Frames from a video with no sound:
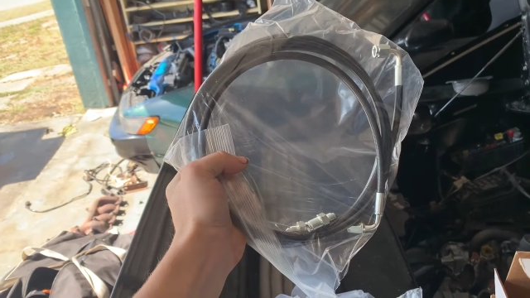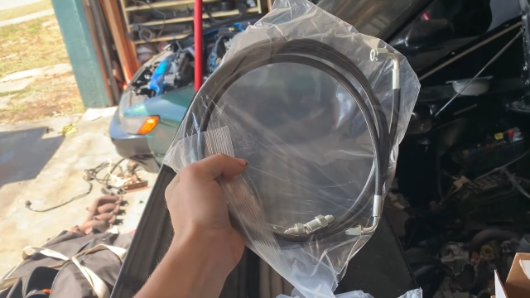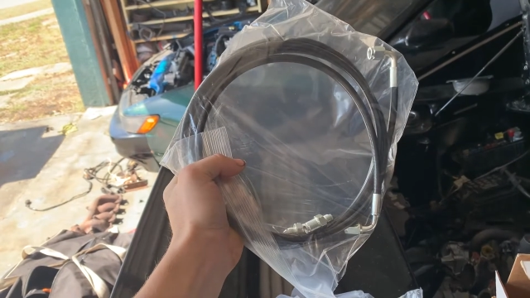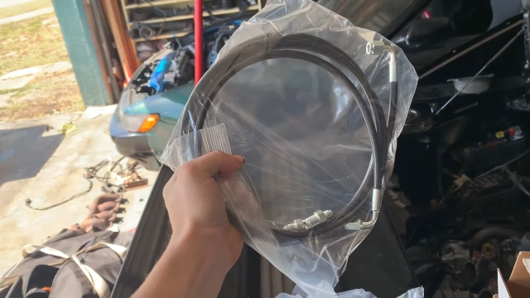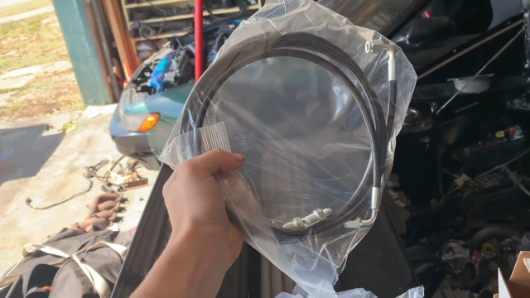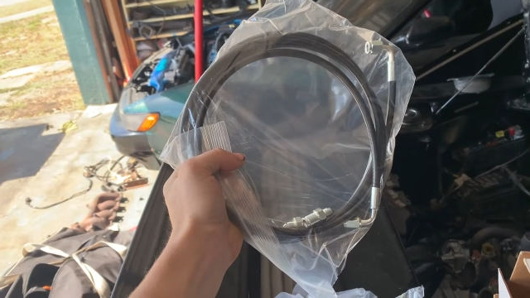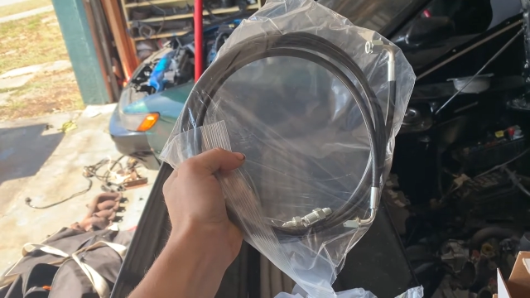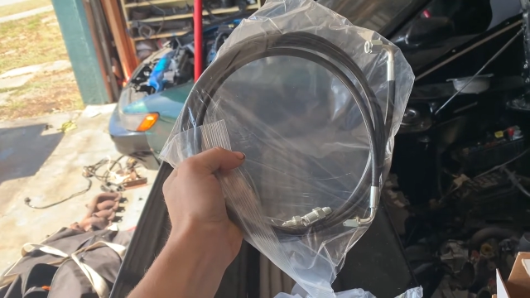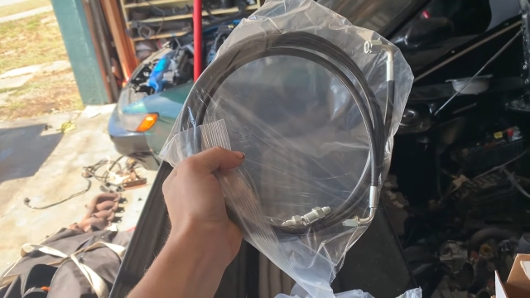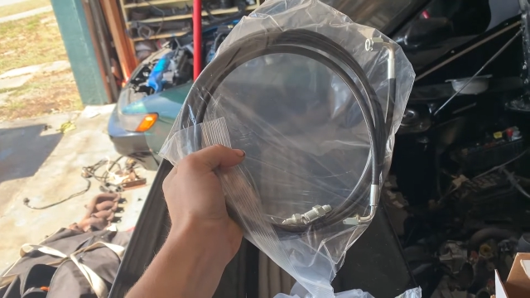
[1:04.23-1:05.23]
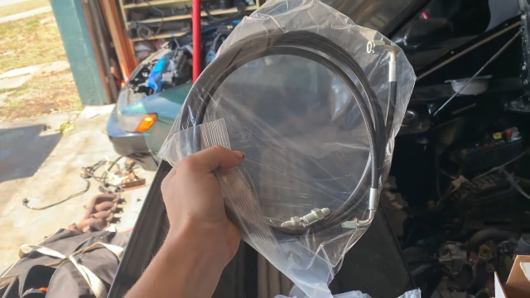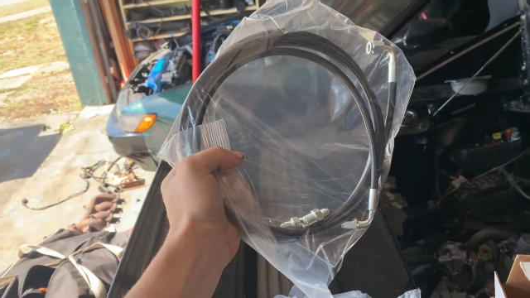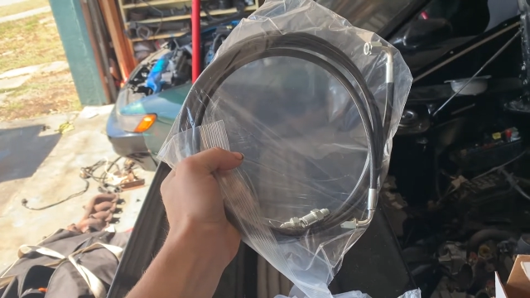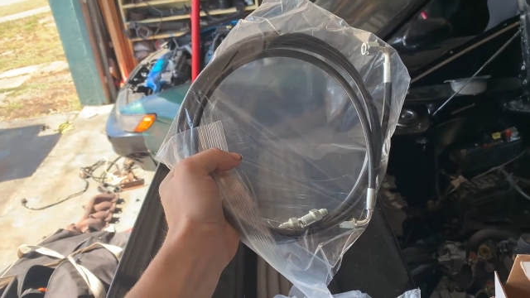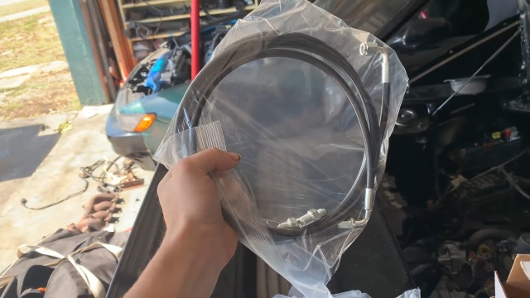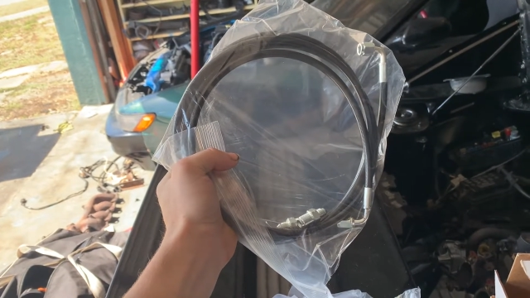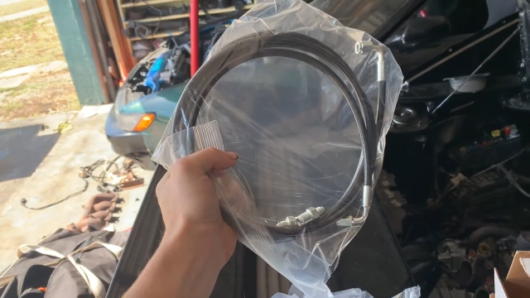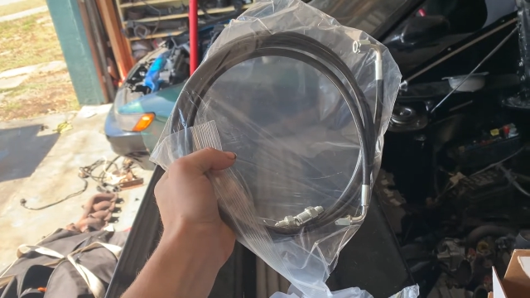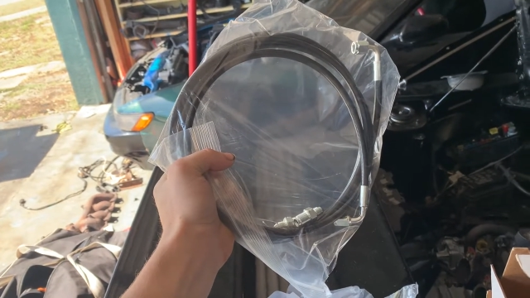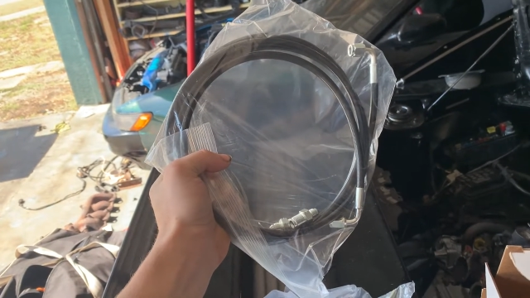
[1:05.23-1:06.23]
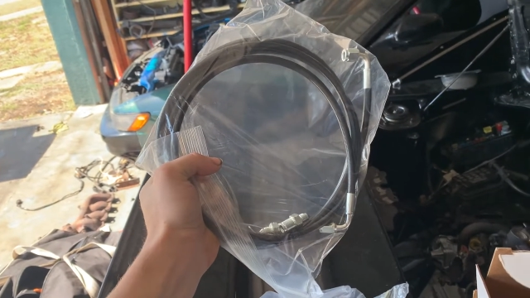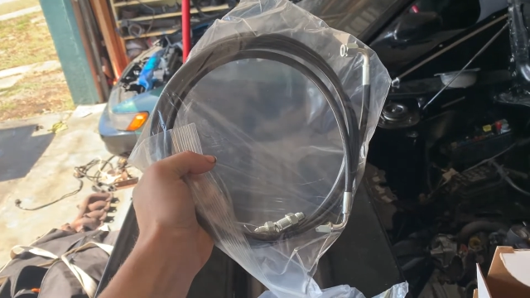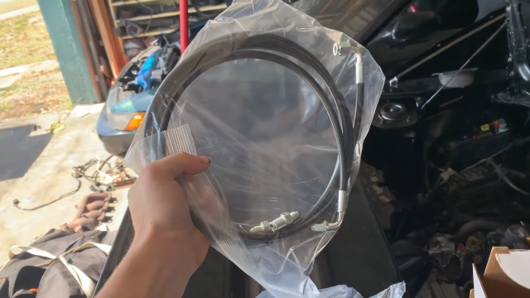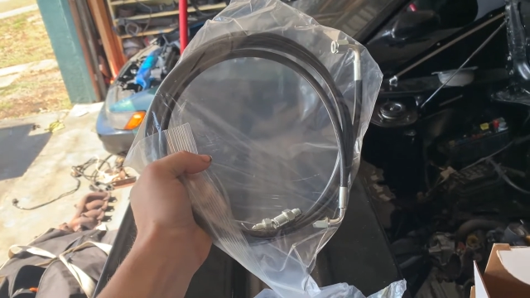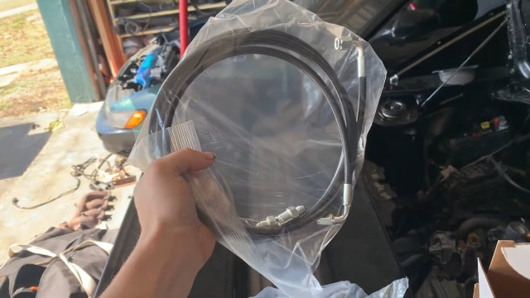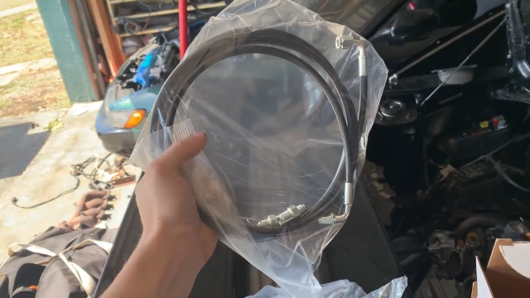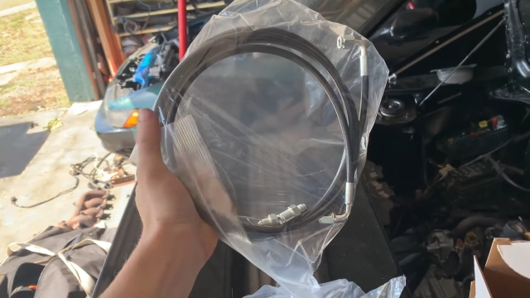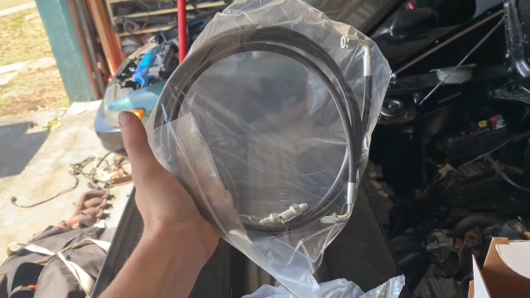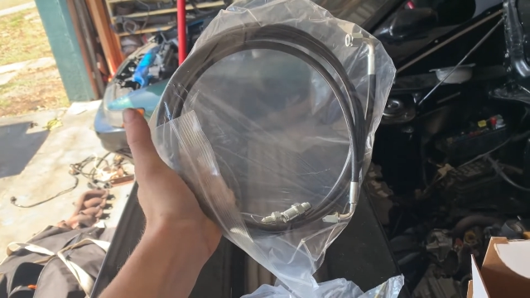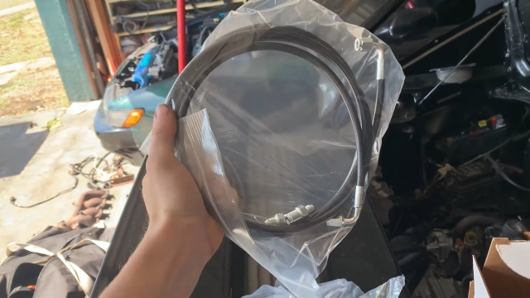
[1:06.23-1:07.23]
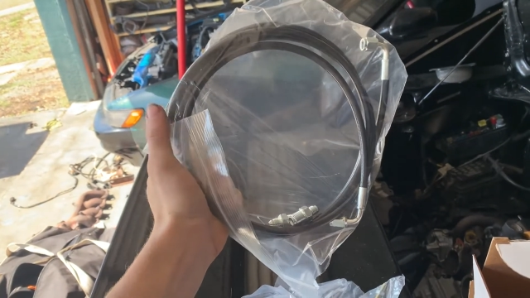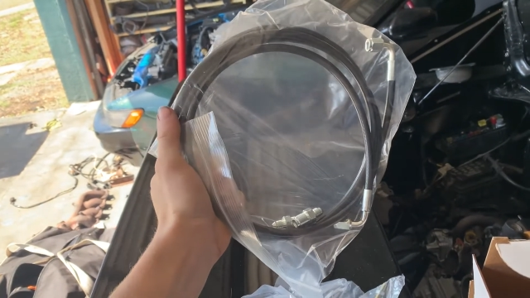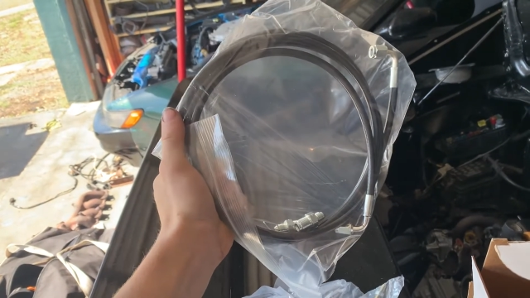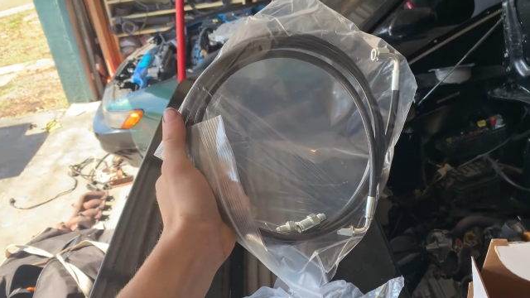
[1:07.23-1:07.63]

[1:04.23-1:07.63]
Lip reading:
[unreadable: no face in view]